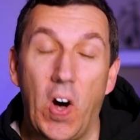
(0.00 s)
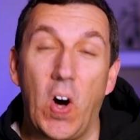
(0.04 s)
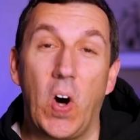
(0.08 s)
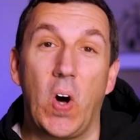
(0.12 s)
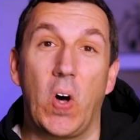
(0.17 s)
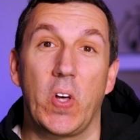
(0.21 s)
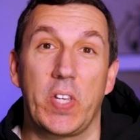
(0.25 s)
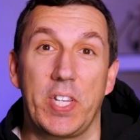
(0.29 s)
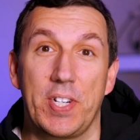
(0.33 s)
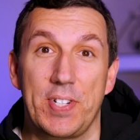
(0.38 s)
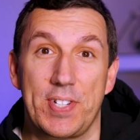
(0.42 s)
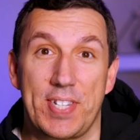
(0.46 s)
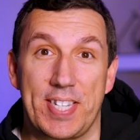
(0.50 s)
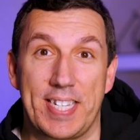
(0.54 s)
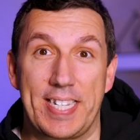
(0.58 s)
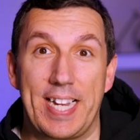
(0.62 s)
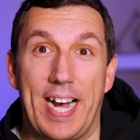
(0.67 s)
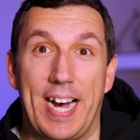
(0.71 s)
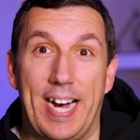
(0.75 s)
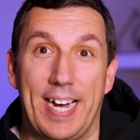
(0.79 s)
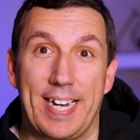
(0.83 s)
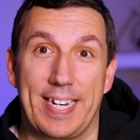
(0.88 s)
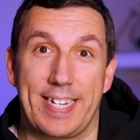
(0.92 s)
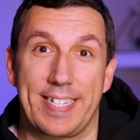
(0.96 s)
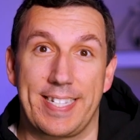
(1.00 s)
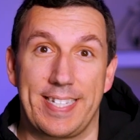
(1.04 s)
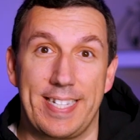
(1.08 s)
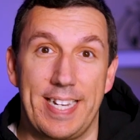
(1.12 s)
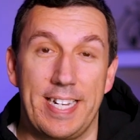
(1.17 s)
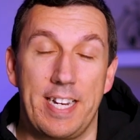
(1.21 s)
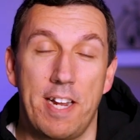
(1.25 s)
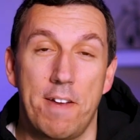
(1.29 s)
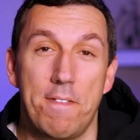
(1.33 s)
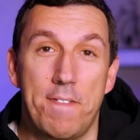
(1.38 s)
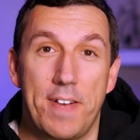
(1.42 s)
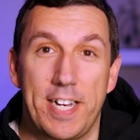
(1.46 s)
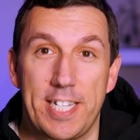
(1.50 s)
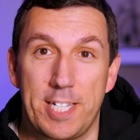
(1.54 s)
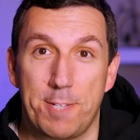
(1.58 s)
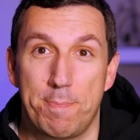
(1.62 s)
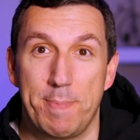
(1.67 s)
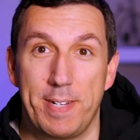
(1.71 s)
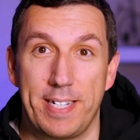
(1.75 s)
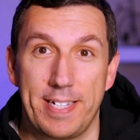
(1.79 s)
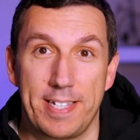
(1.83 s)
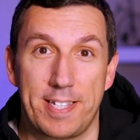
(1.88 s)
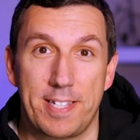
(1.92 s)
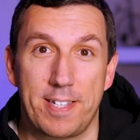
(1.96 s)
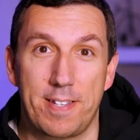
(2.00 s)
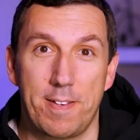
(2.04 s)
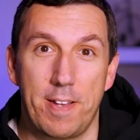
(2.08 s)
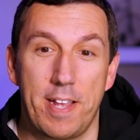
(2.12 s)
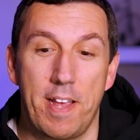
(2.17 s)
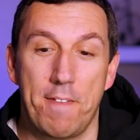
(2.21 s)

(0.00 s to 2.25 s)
all your stocks and investments